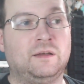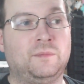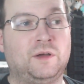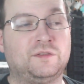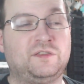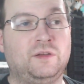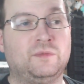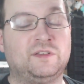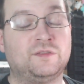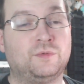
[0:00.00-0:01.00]
milestone,
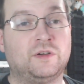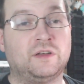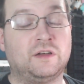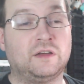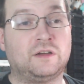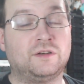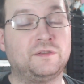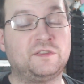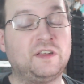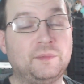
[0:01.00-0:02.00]
which is why I kind
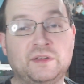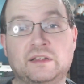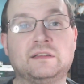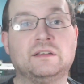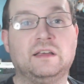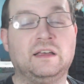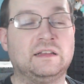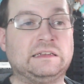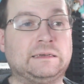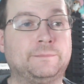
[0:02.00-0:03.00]
of skipped it.
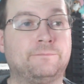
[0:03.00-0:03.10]
And